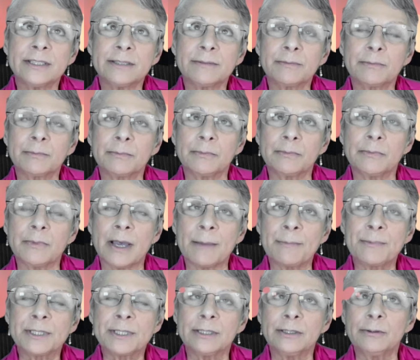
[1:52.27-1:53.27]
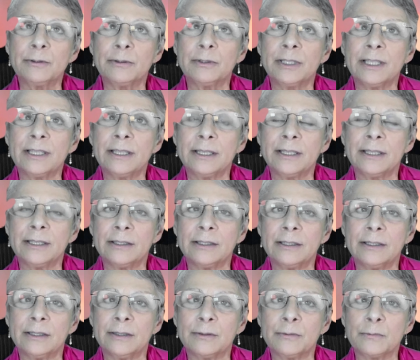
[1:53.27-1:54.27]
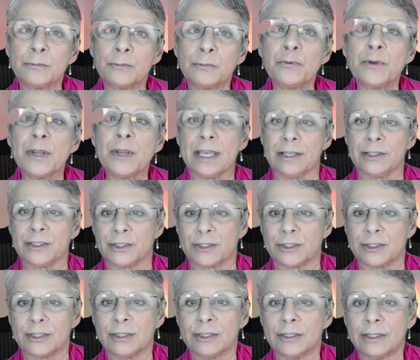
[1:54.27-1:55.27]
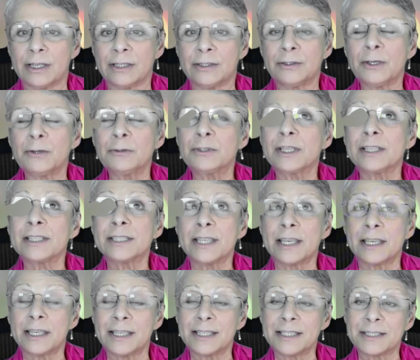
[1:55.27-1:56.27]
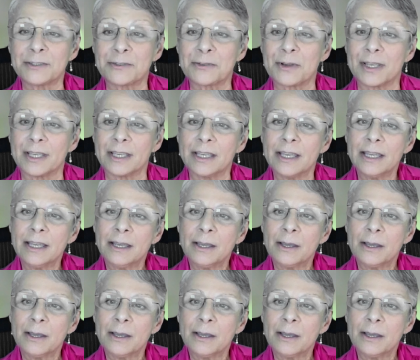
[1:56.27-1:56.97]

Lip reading: is absolutely rich, and note I say history,